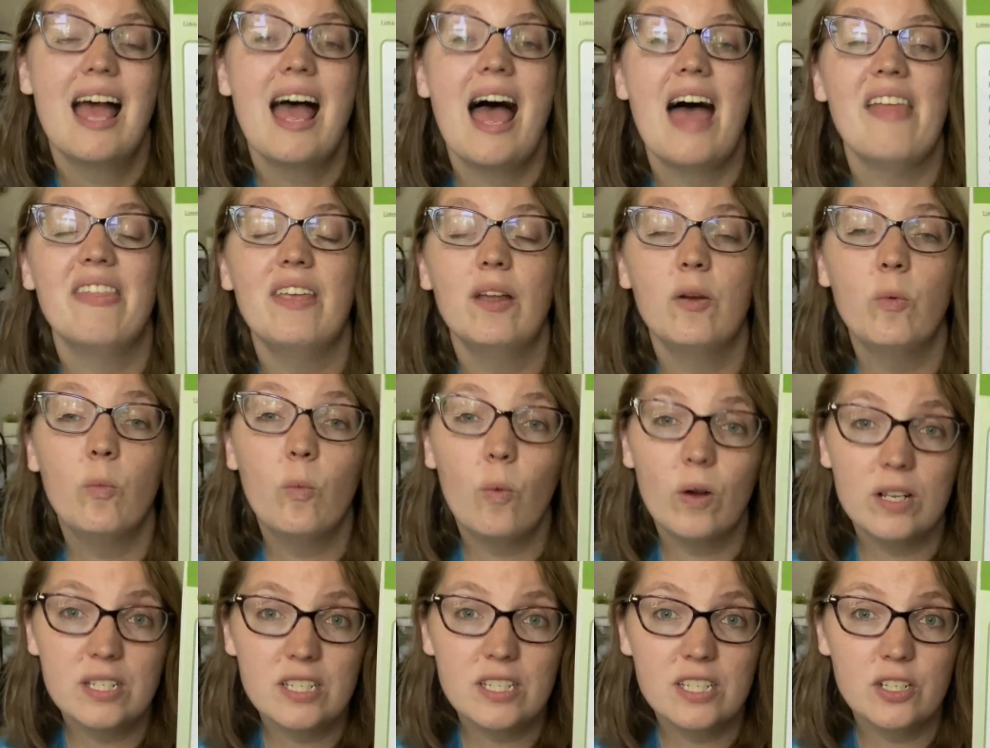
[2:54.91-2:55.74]
And then
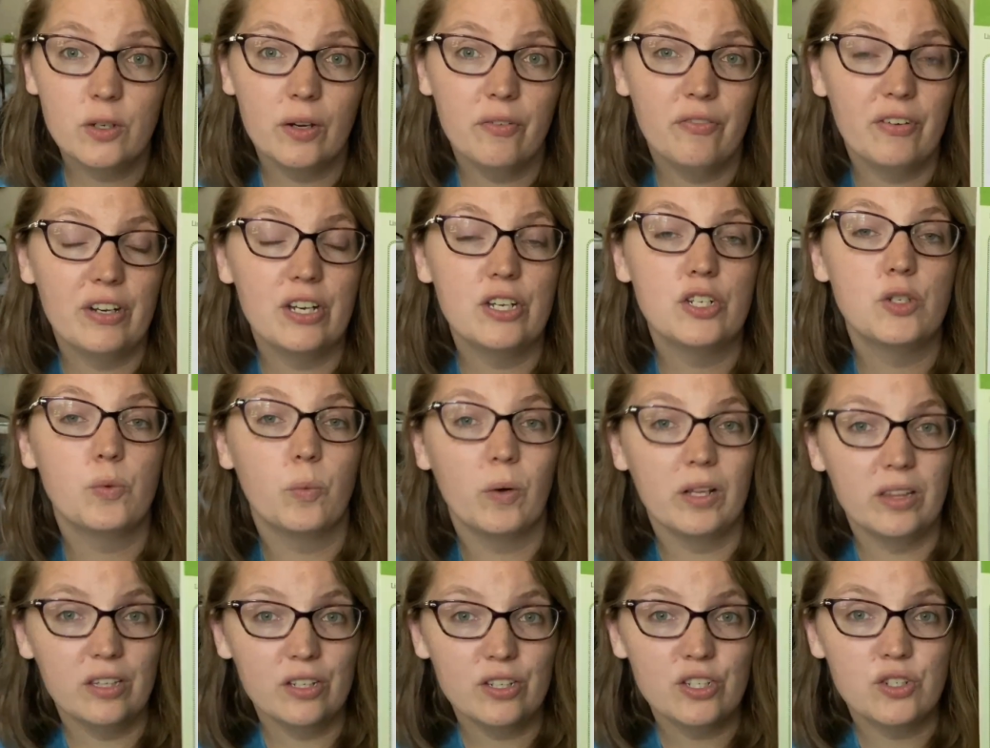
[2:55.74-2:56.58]
once you are finished
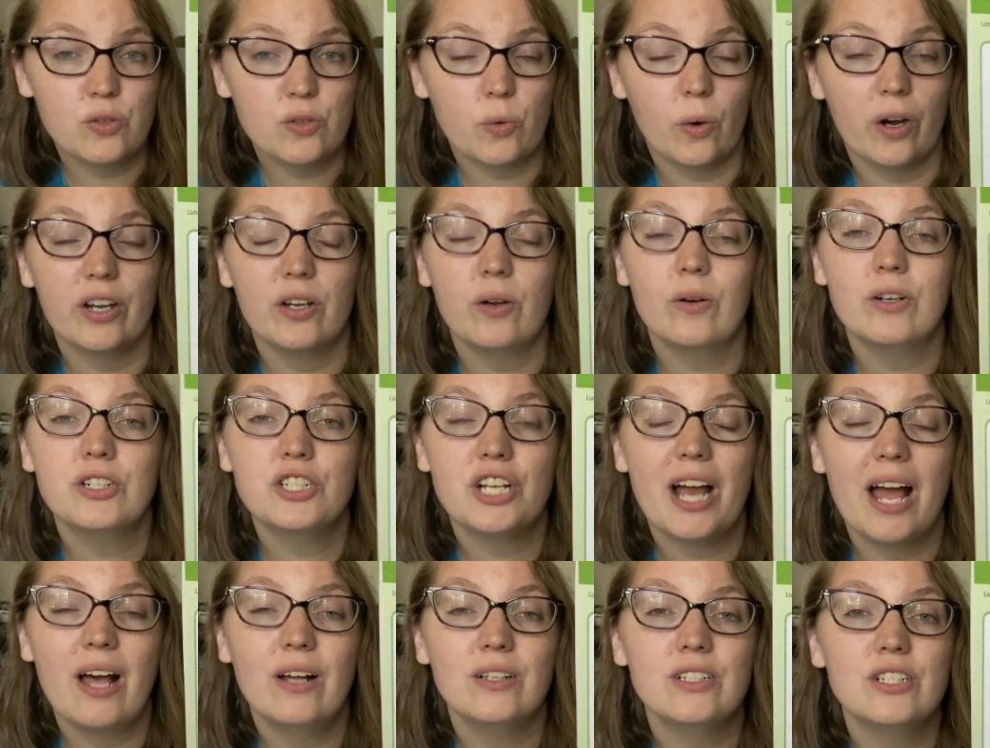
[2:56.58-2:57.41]
with the story, your
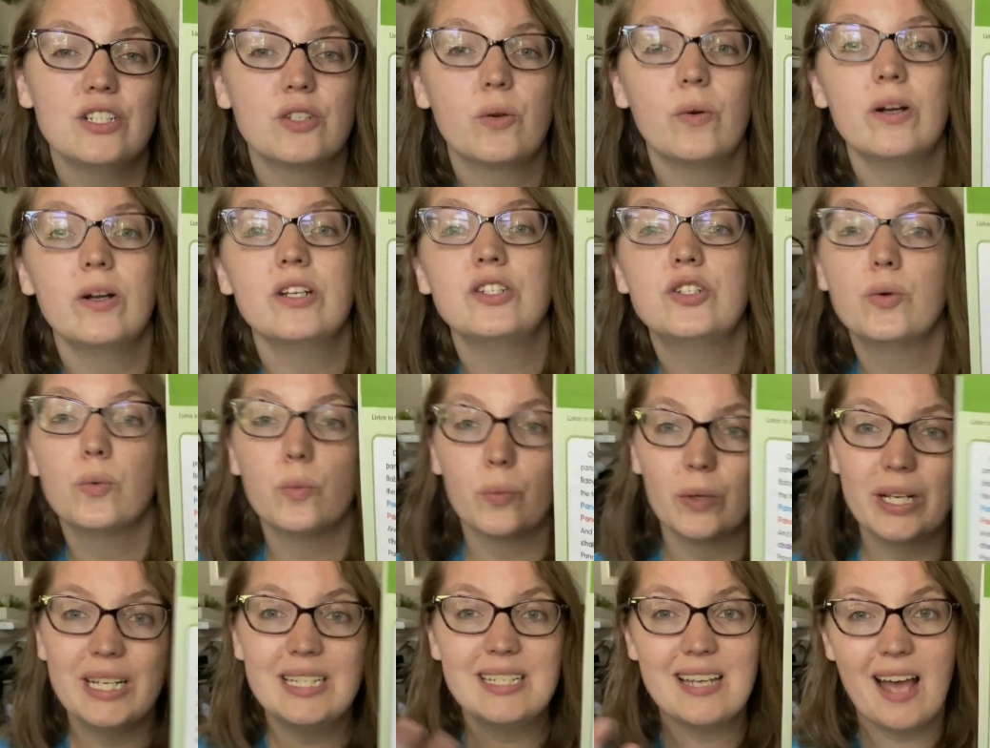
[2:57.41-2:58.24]
child is going to
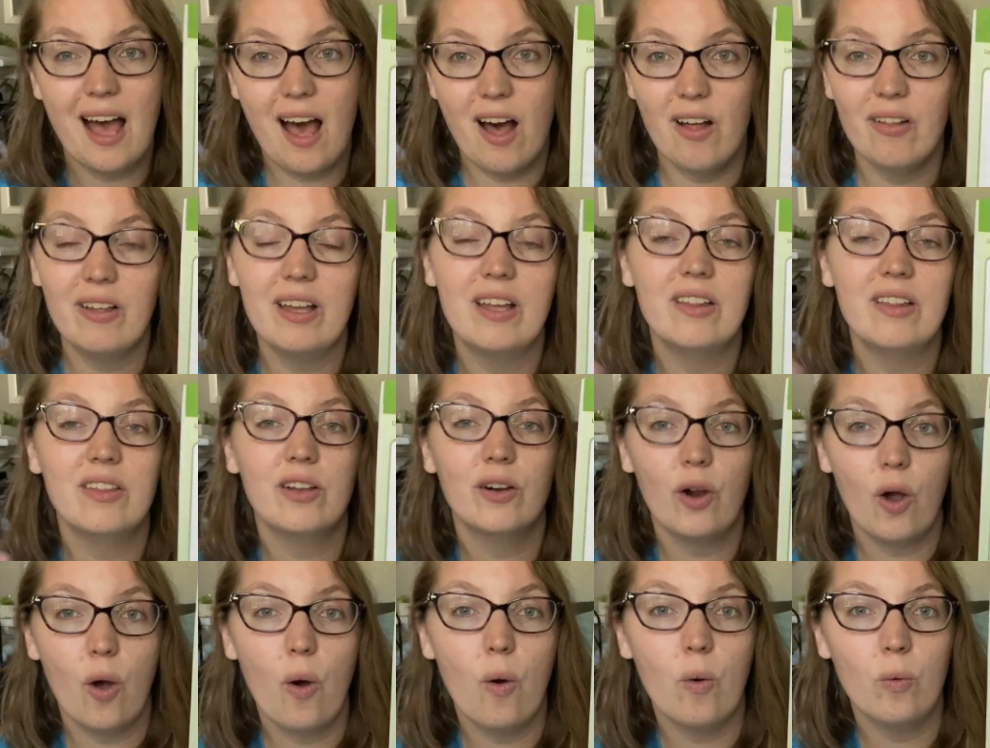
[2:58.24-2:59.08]
retell in
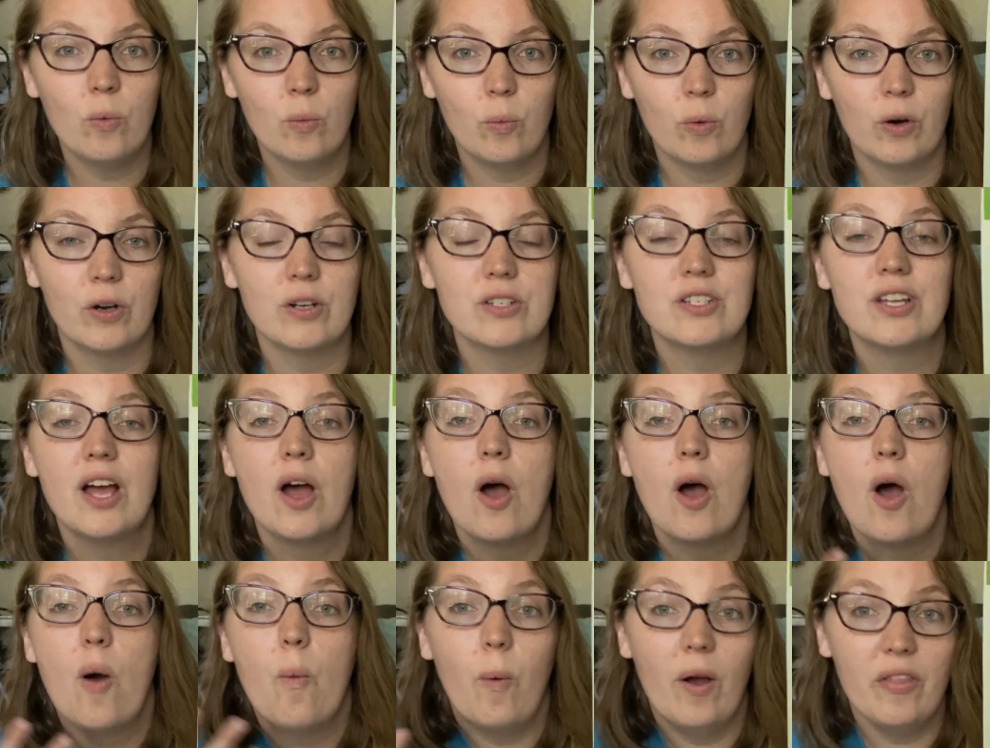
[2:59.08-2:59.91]
their own words
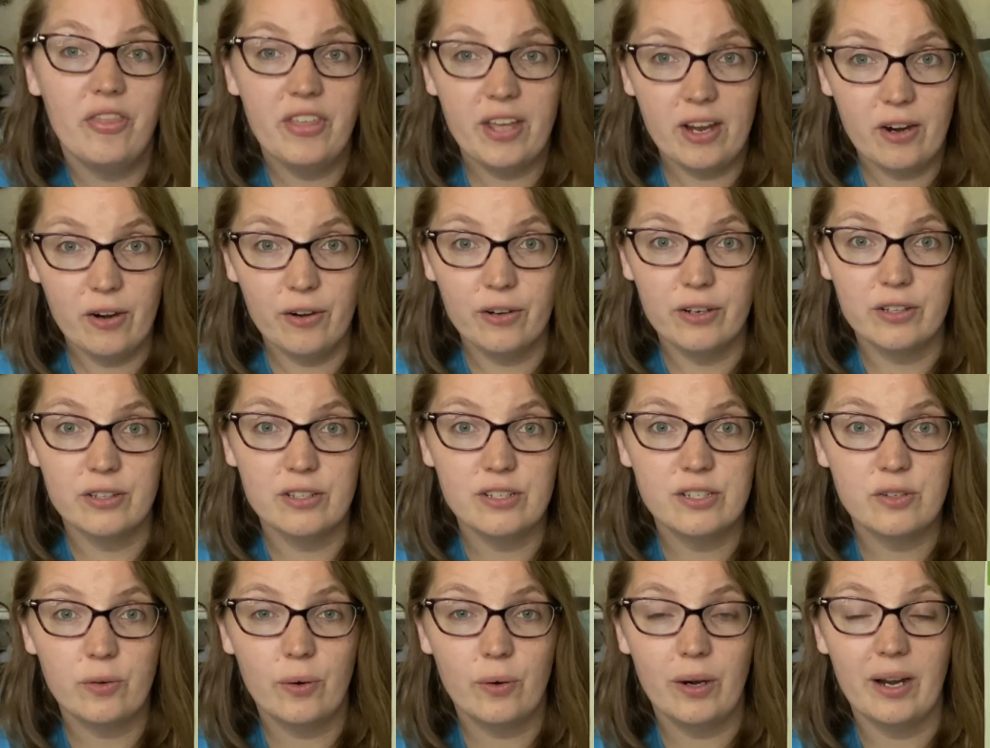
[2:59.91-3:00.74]
what they heard in the
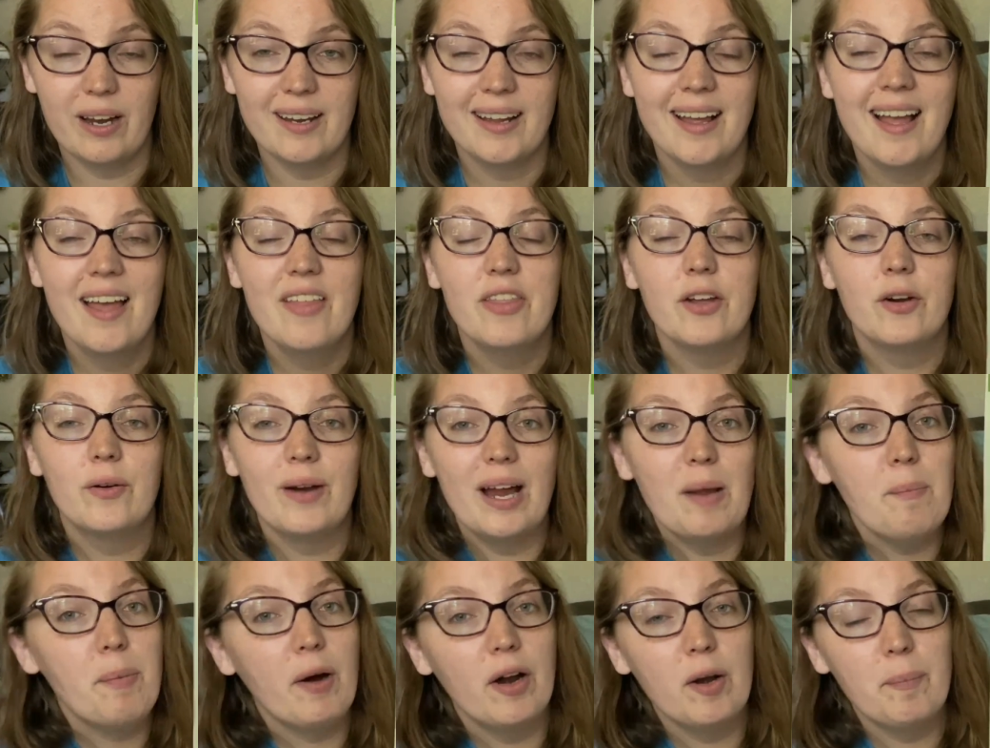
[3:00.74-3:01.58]
story. The
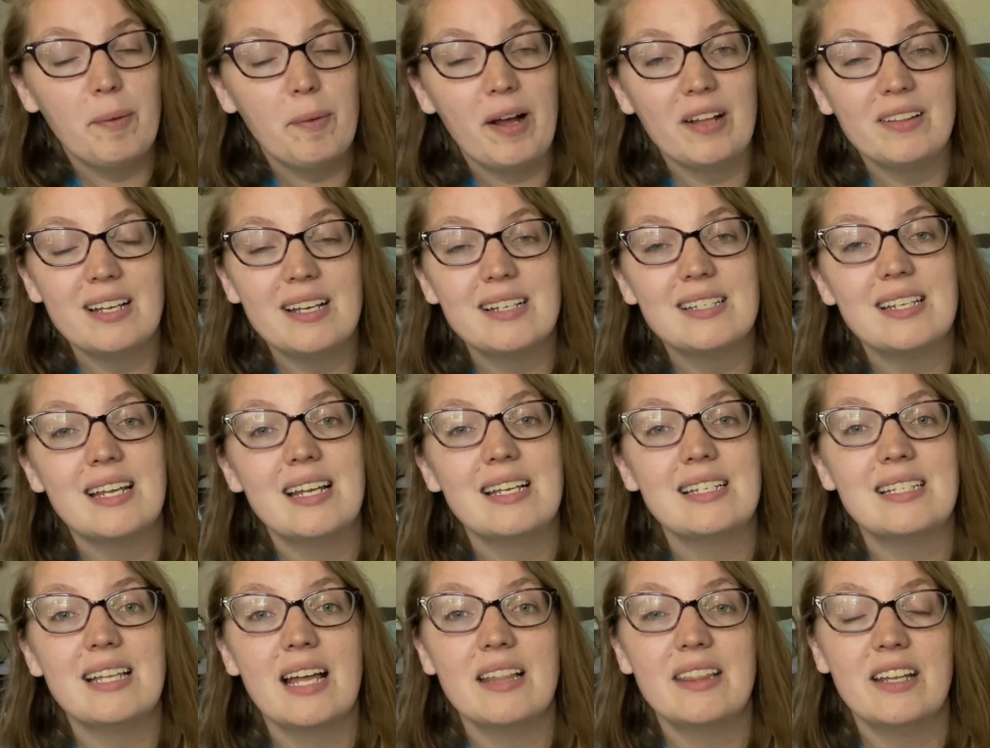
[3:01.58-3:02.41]
great part about this
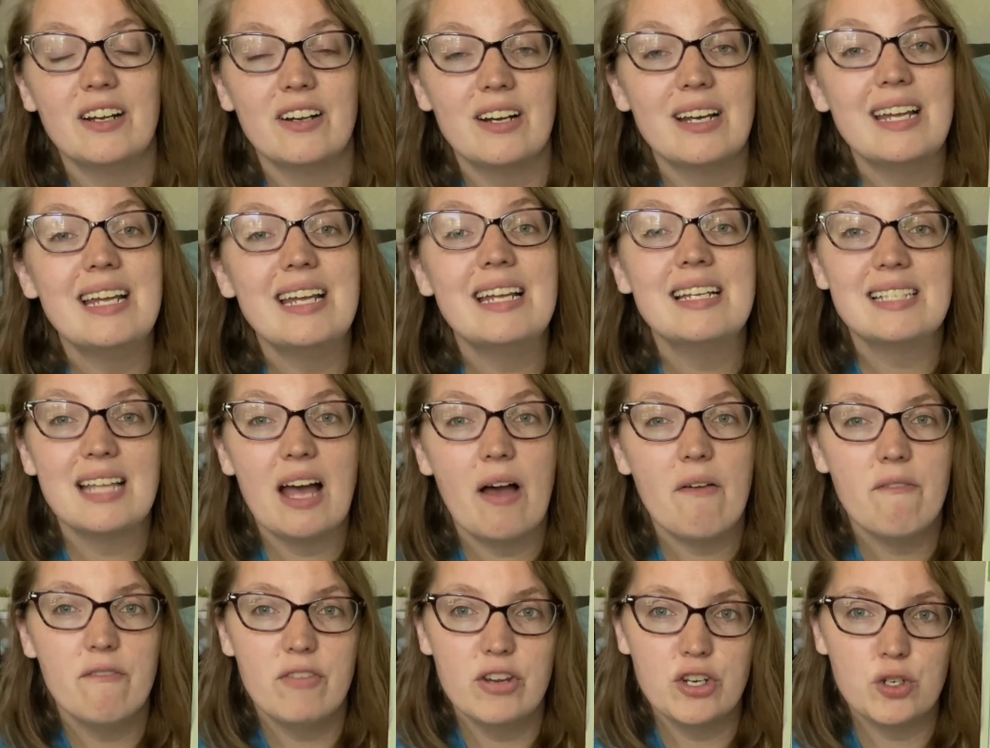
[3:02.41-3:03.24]
is that there is
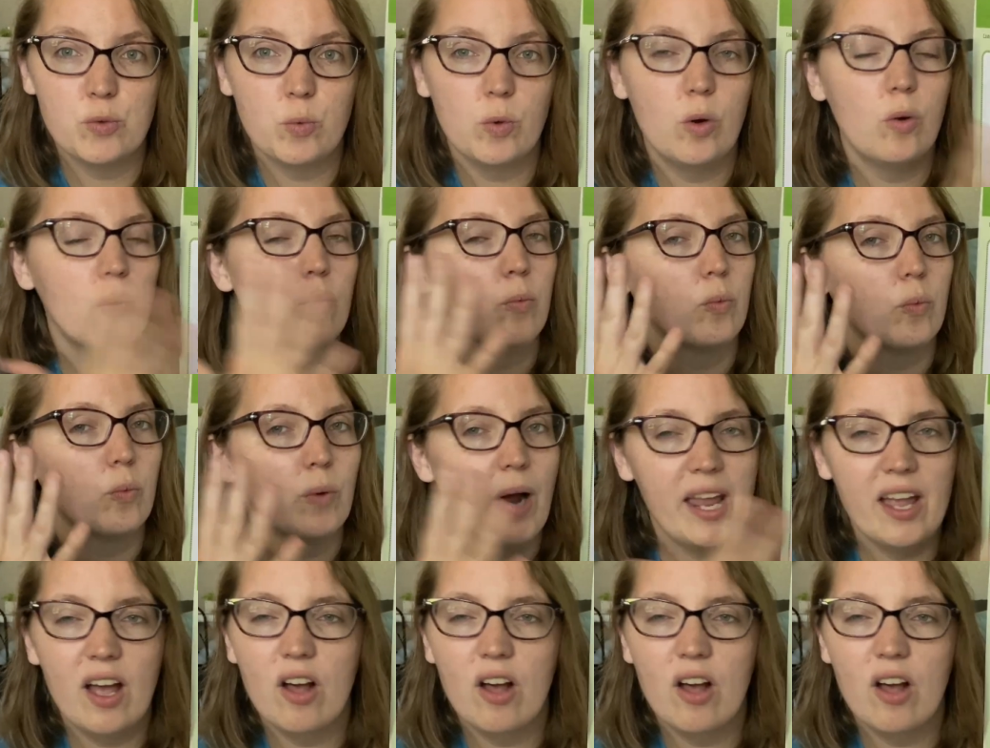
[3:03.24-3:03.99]
that visual right